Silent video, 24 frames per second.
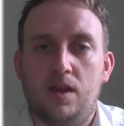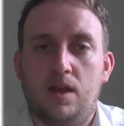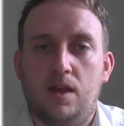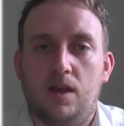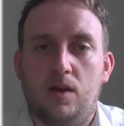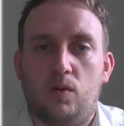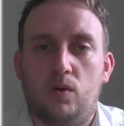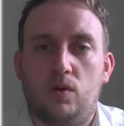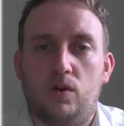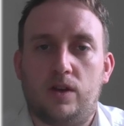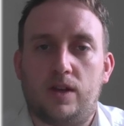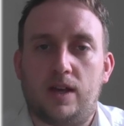
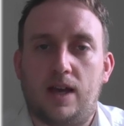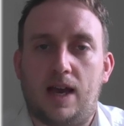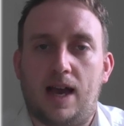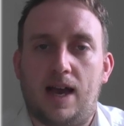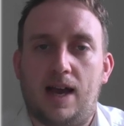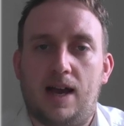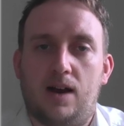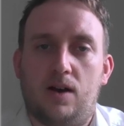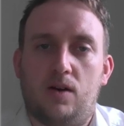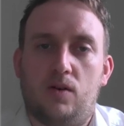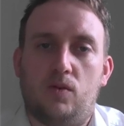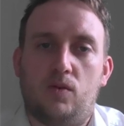We'll look at
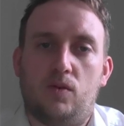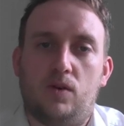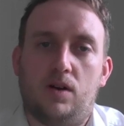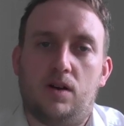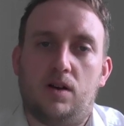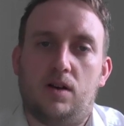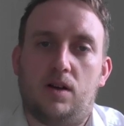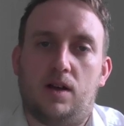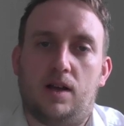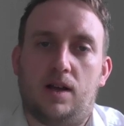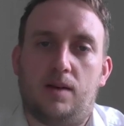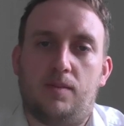how
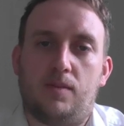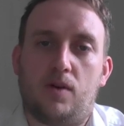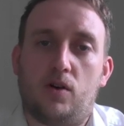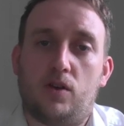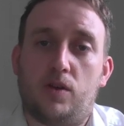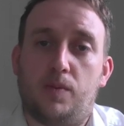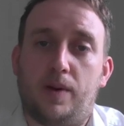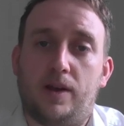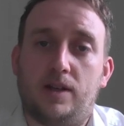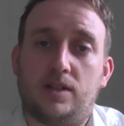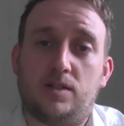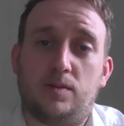
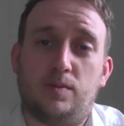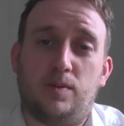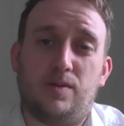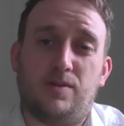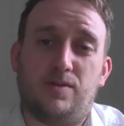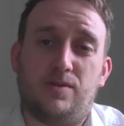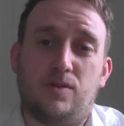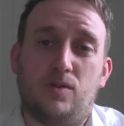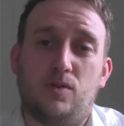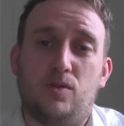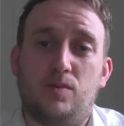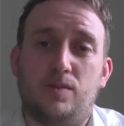occupational
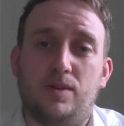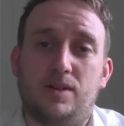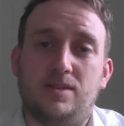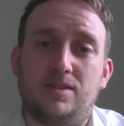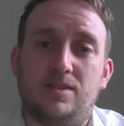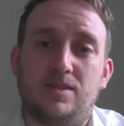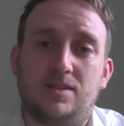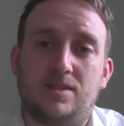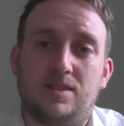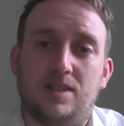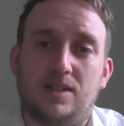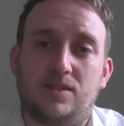
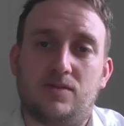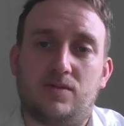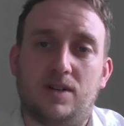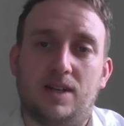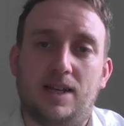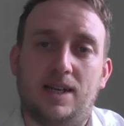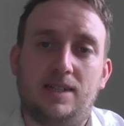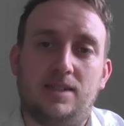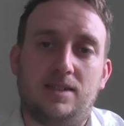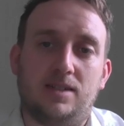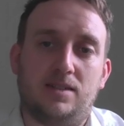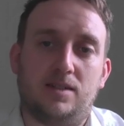performance is
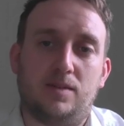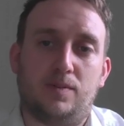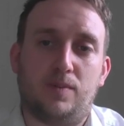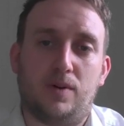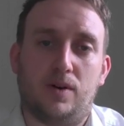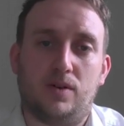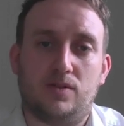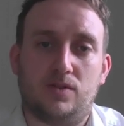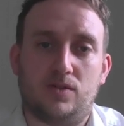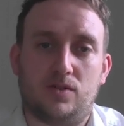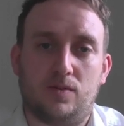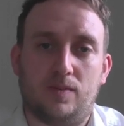related to
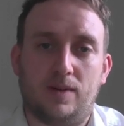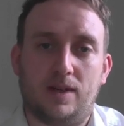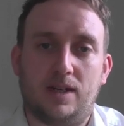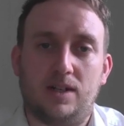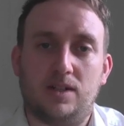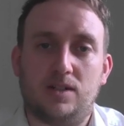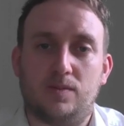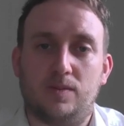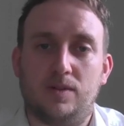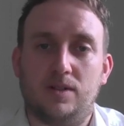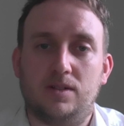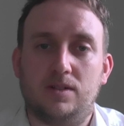postural
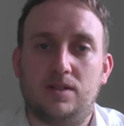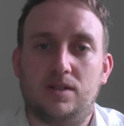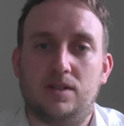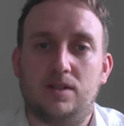management,